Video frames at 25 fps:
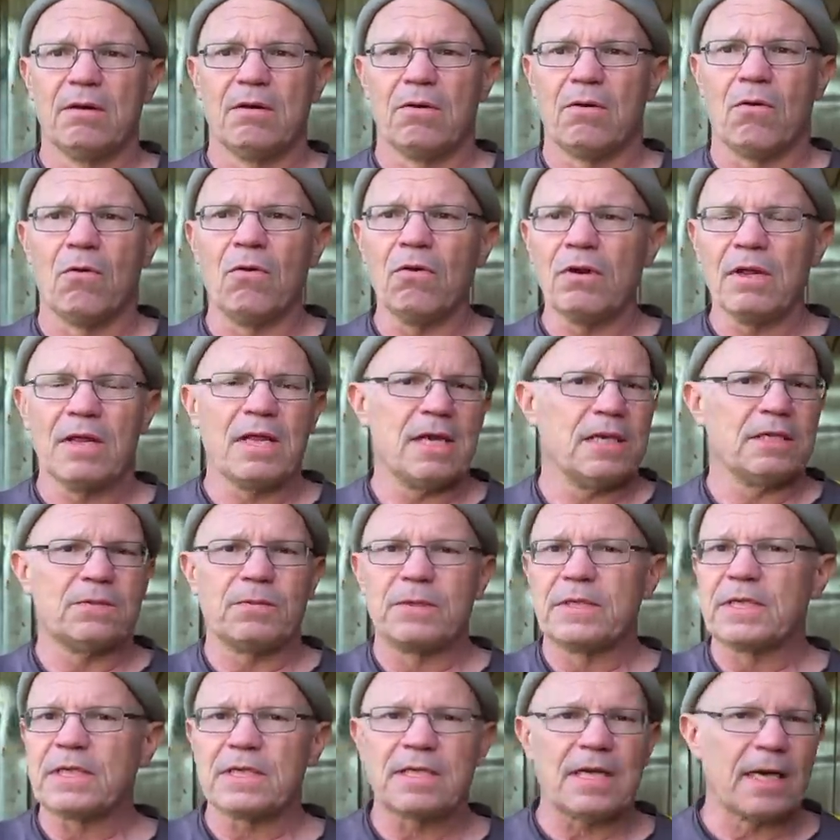All of these
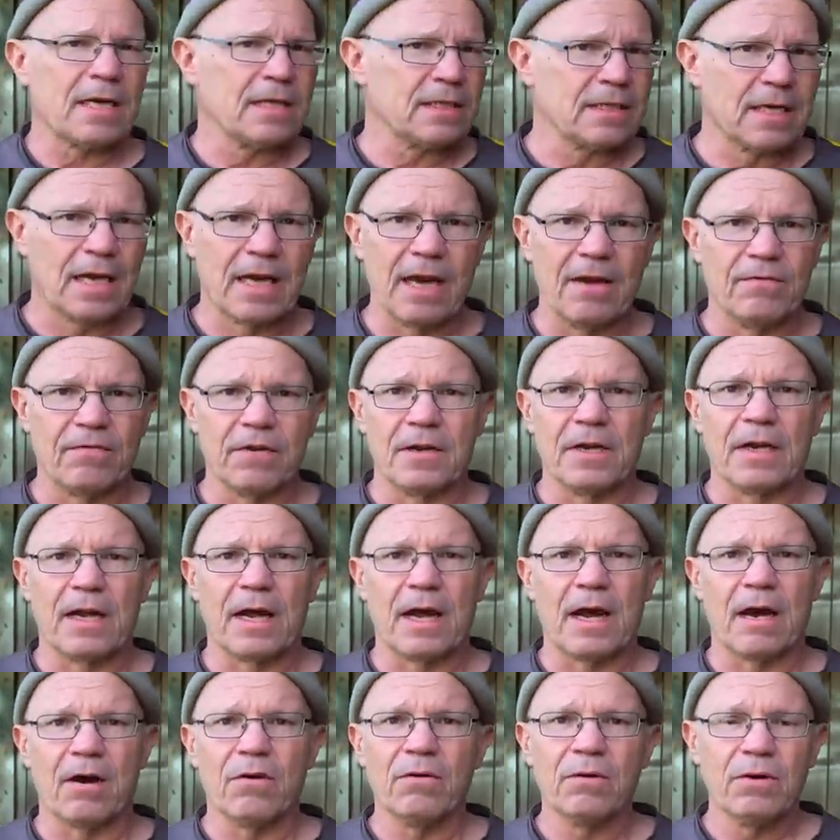we just take as a given
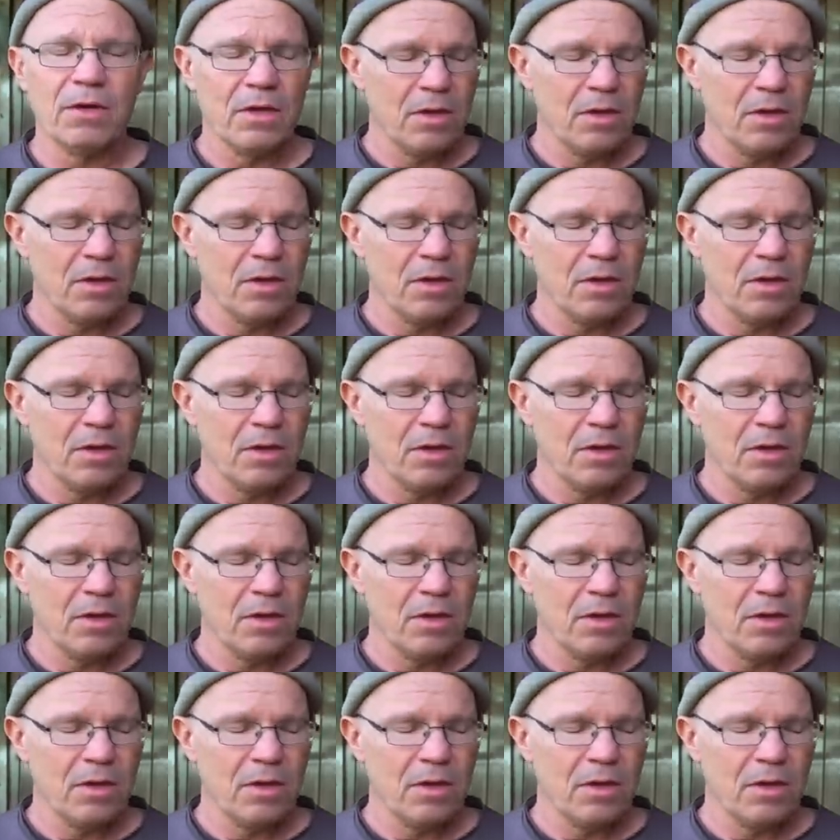now,